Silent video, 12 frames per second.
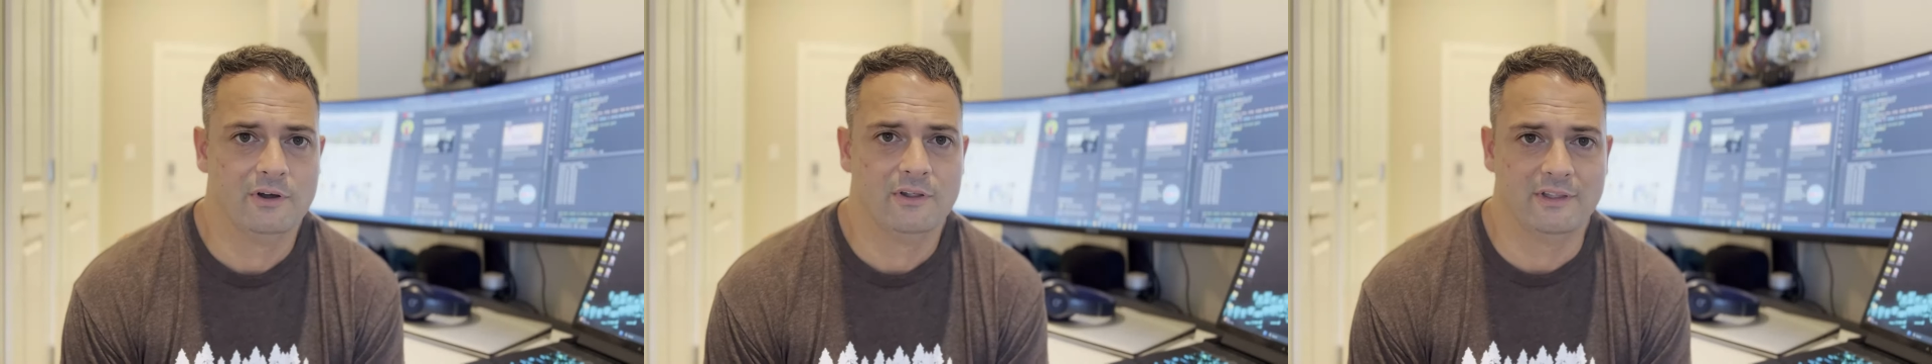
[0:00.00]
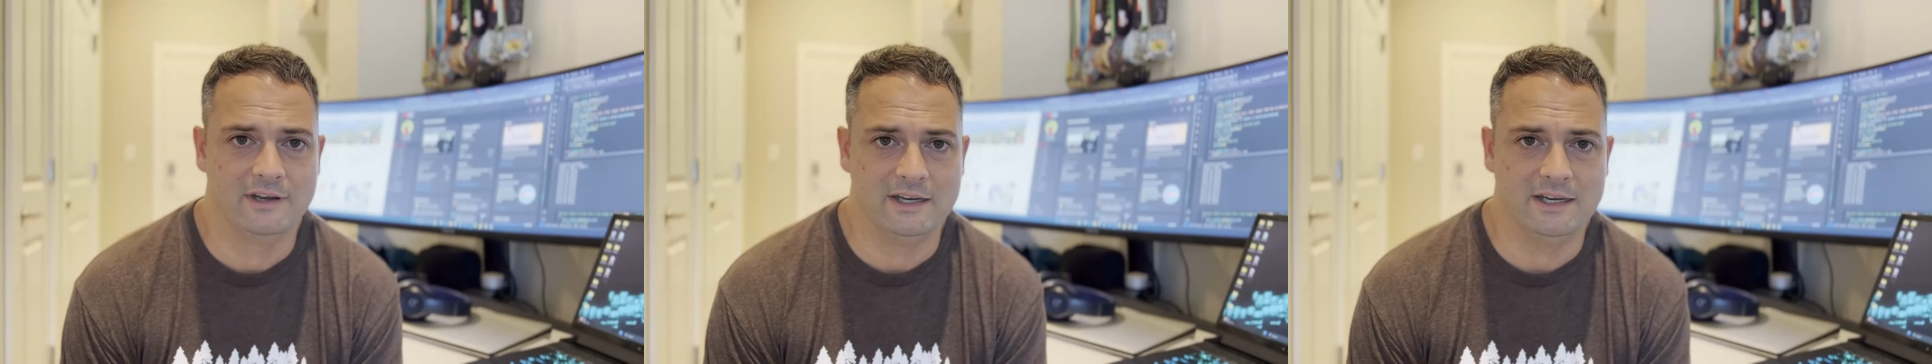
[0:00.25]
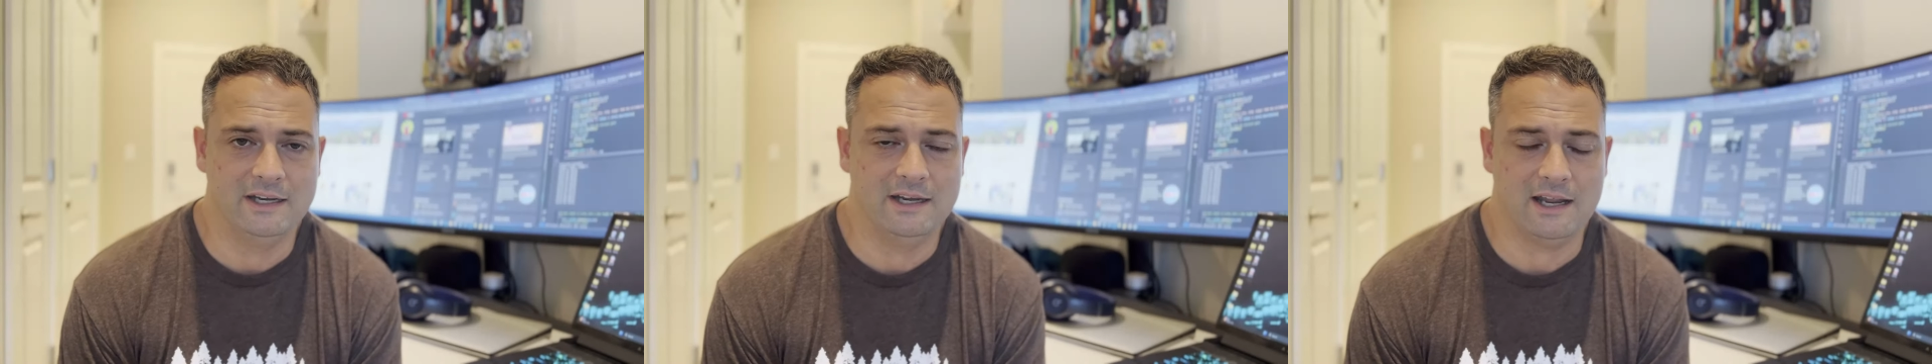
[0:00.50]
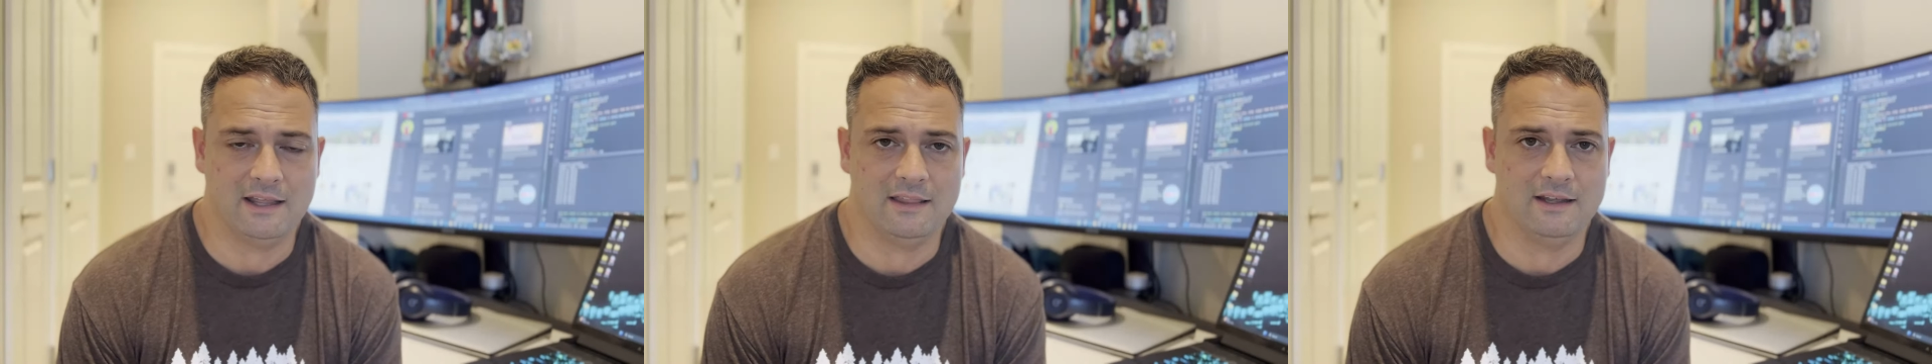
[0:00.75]
the knee,
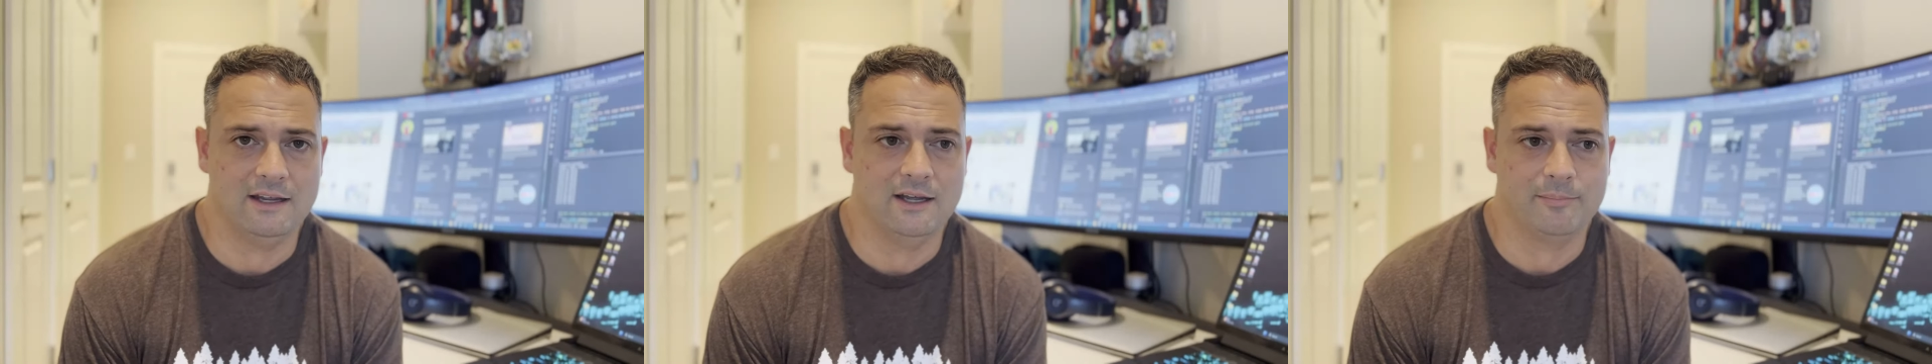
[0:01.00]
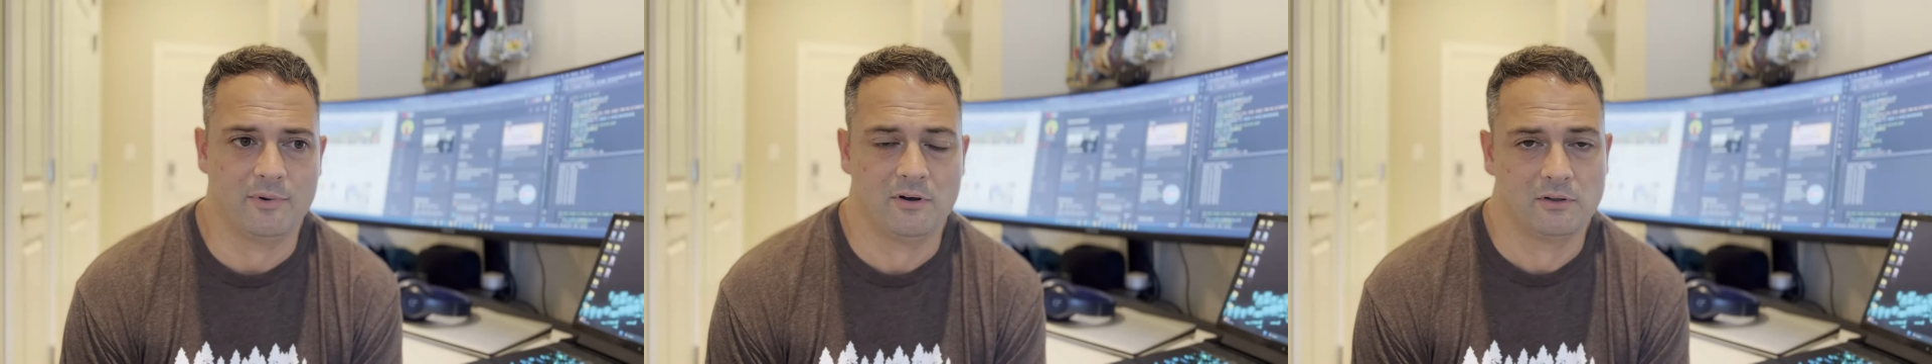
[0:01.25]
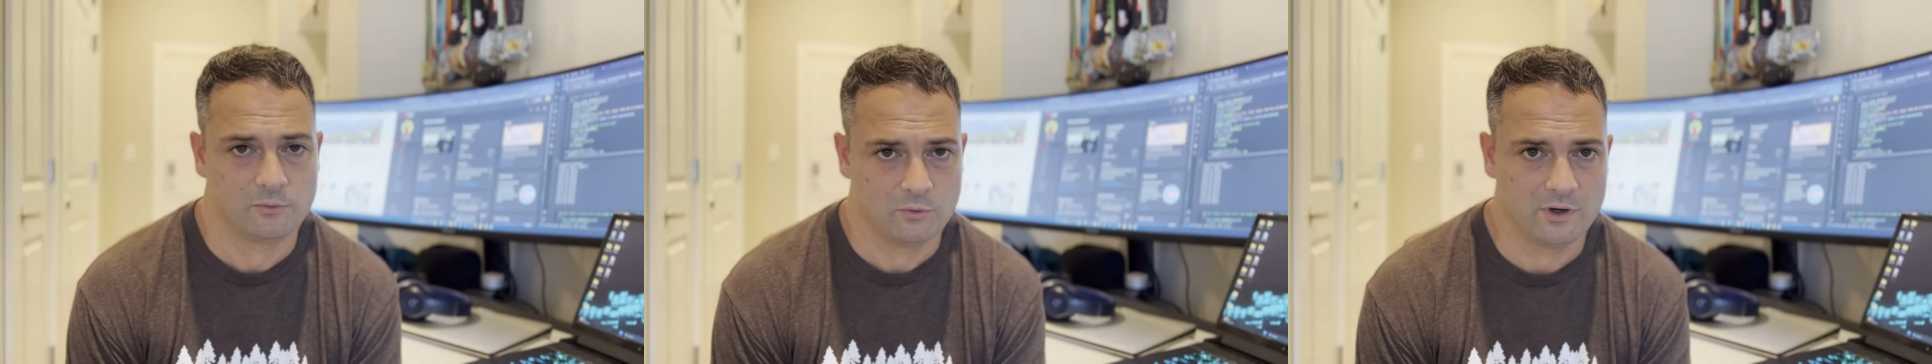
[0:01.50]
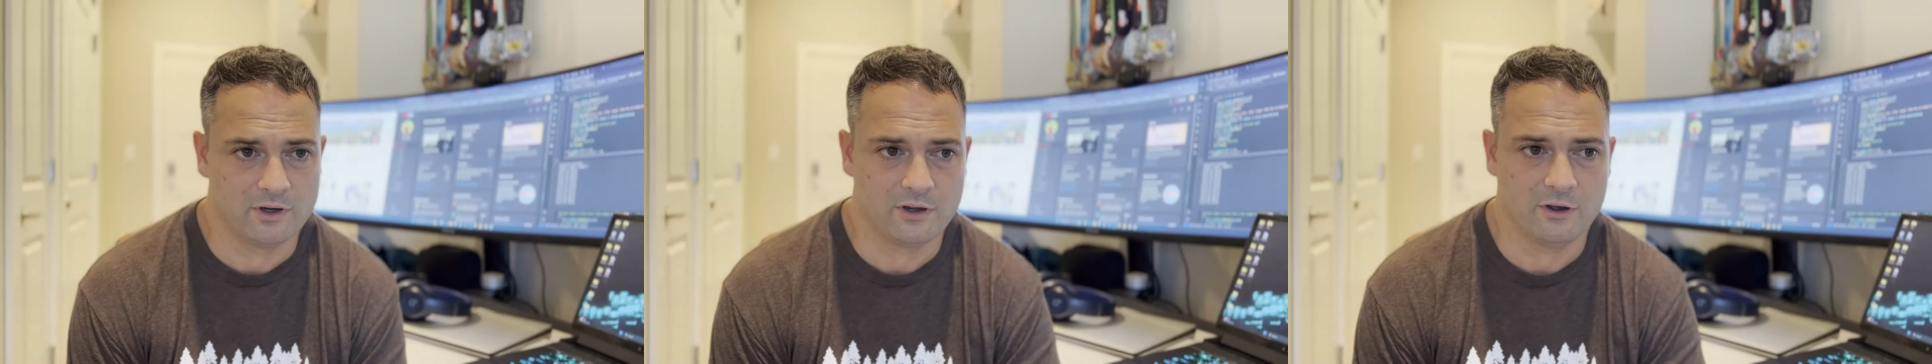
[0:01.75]
and the hip all in
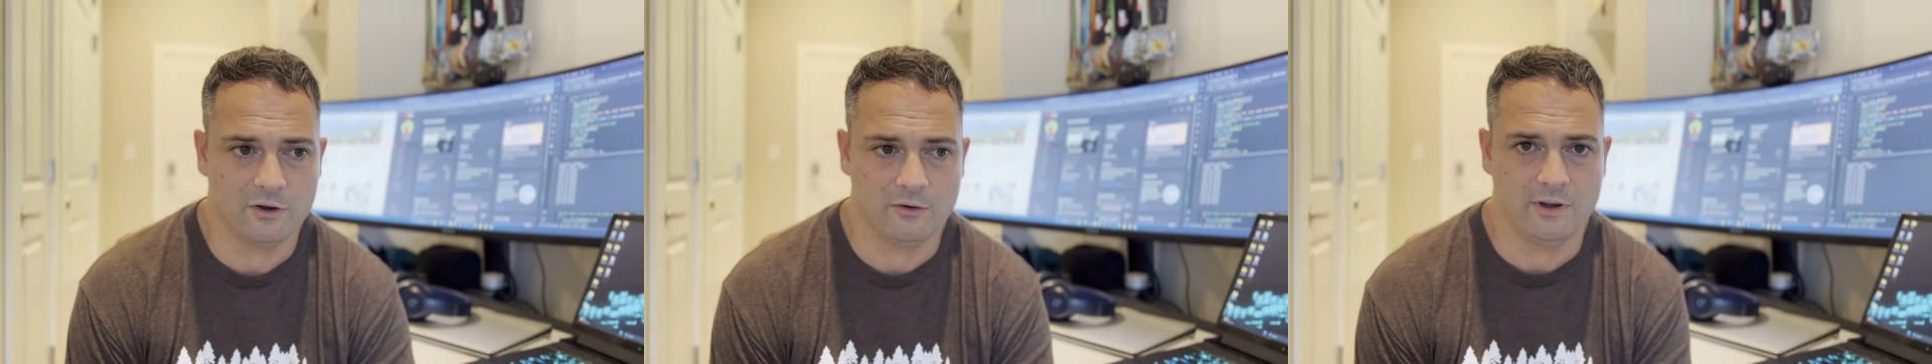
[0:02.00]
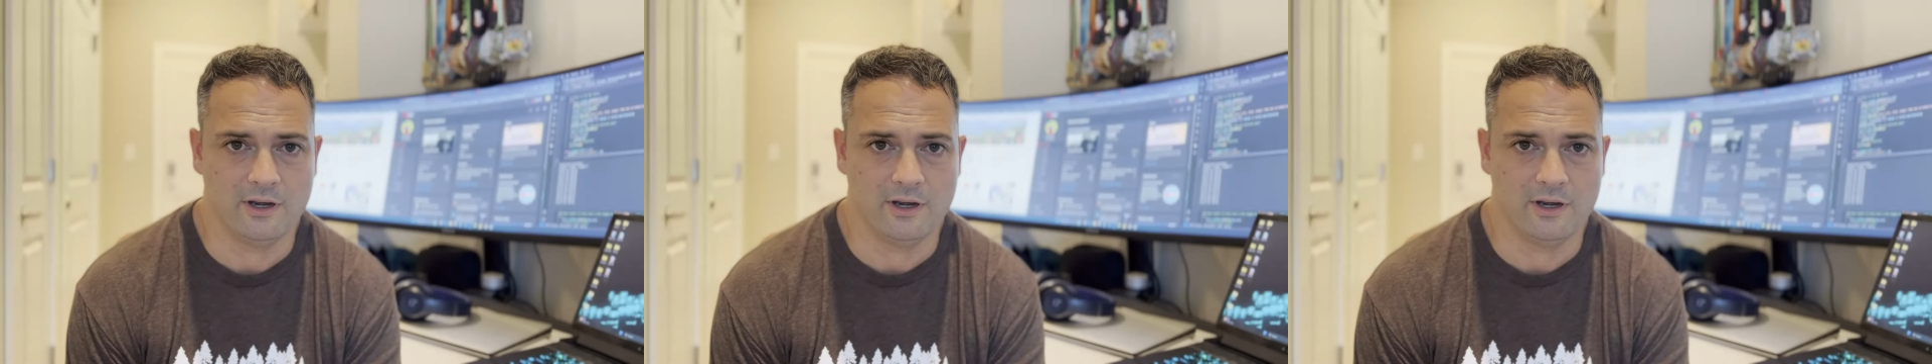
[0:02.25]
one go.